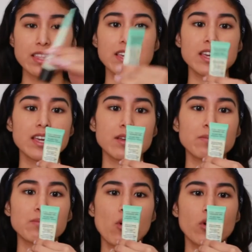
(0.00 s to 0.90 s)
The
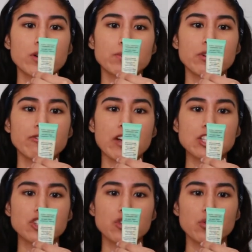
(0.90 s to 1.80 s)
Pore
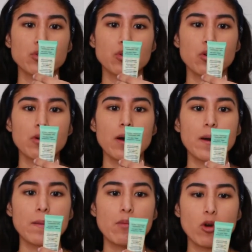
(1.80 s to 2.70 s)
Professional
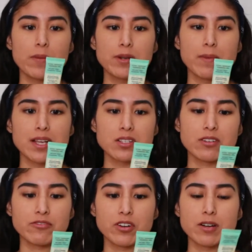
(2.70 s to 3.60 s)
Pore
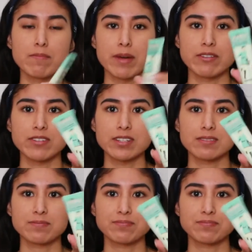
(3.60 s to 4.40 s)
Minimizer from Benefit.